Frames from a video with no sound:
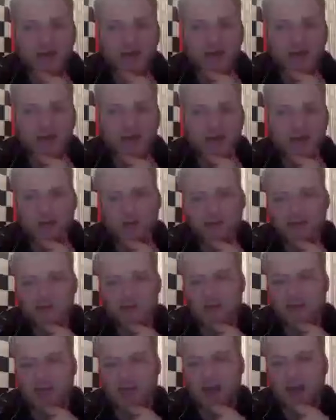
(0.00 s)
pierced the
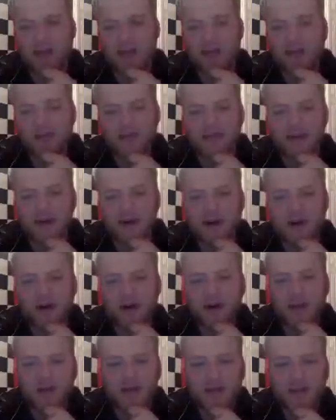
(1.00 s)
silence of their
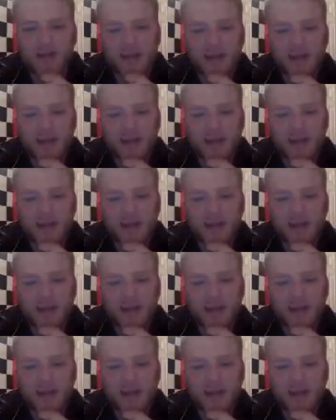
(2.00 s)
hearts.